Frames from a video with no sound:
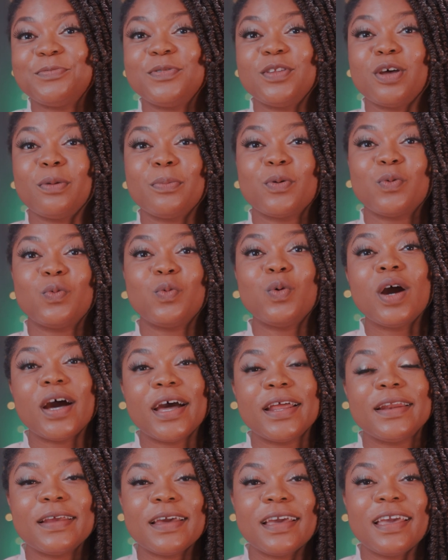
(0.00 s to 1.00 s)
Number
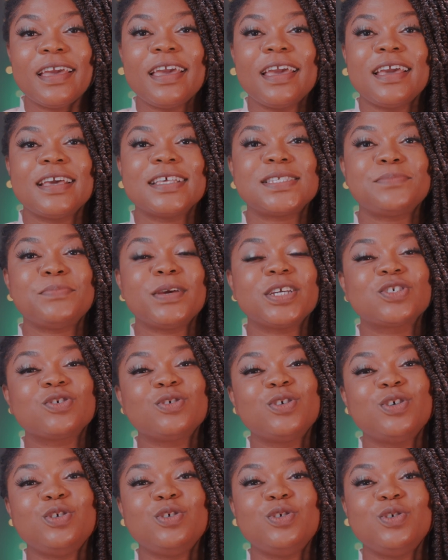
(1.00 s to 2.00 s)
one is make
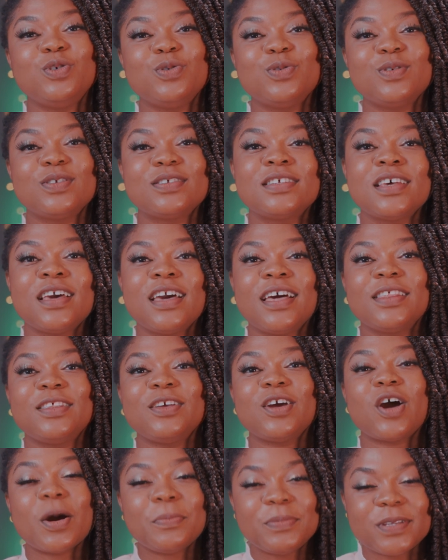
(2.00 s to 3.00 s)
sure you use
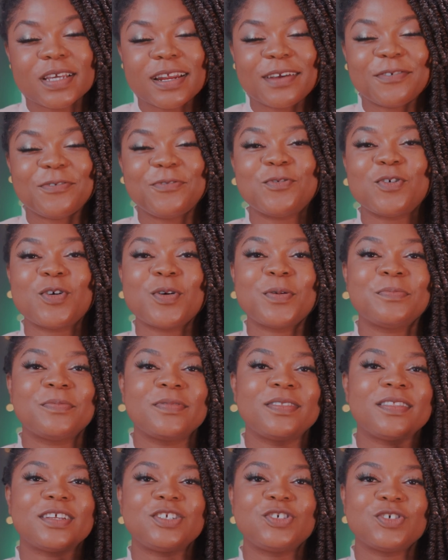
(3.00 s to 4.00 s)
the updated form
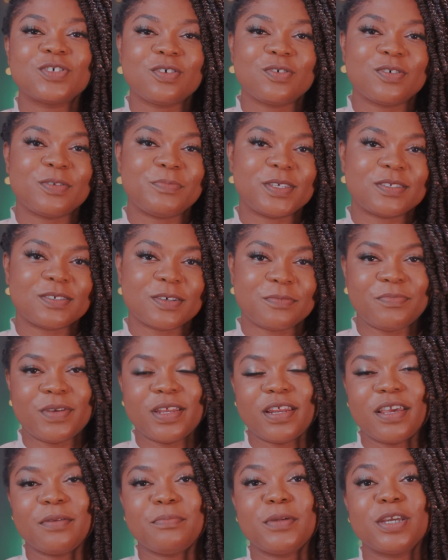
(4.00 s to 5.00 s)
that you're going to be
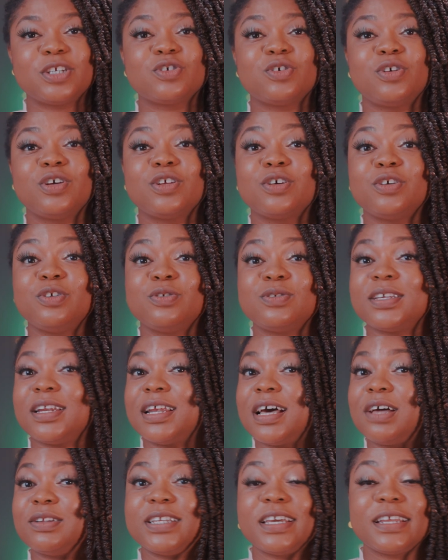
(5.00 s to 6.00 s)
submitting. Make sure you're not using an
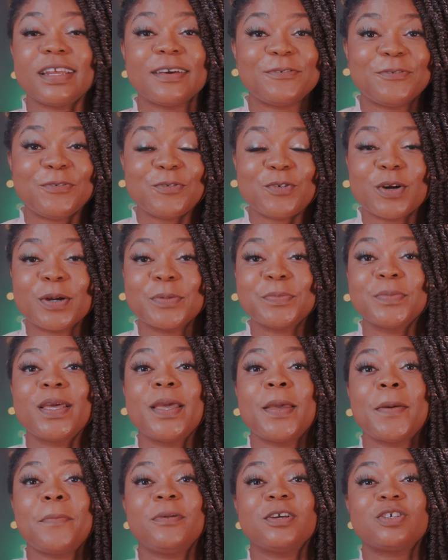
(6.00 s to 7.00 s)
outdated form.
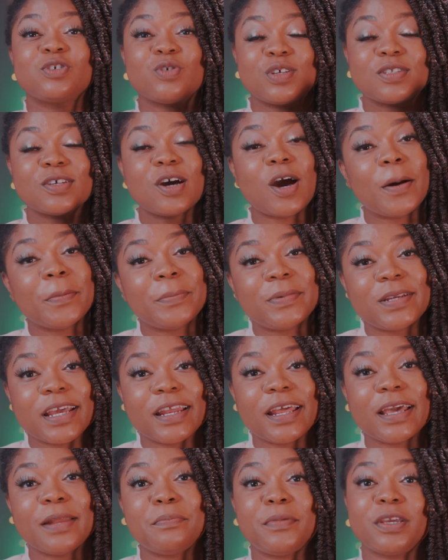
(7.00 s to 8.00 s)
Make sure it's
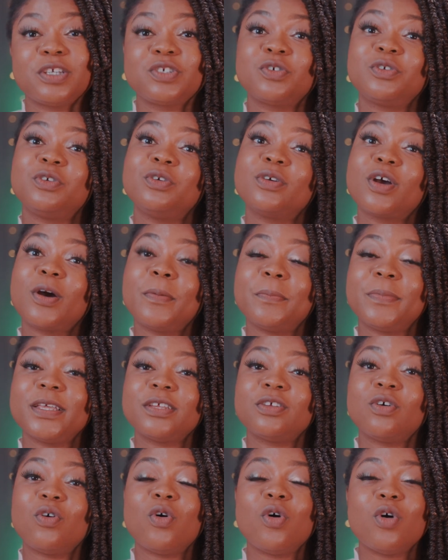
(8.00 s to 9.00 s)
updated. Make sure you
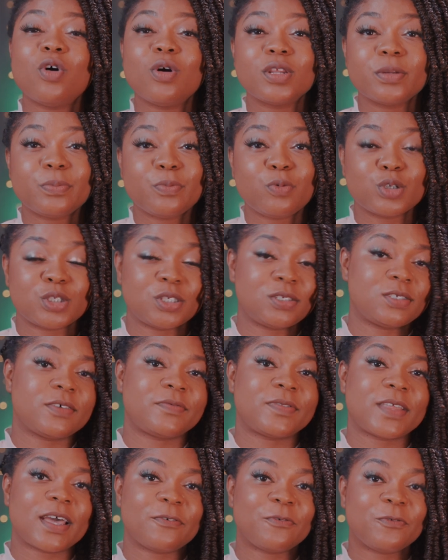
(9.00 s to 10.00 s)
complete all the portions
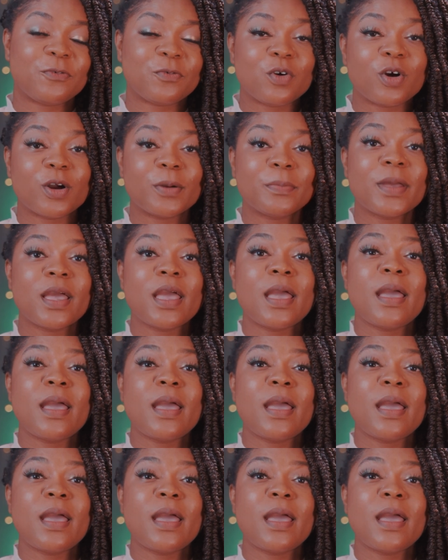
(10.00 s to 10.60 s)
of that form.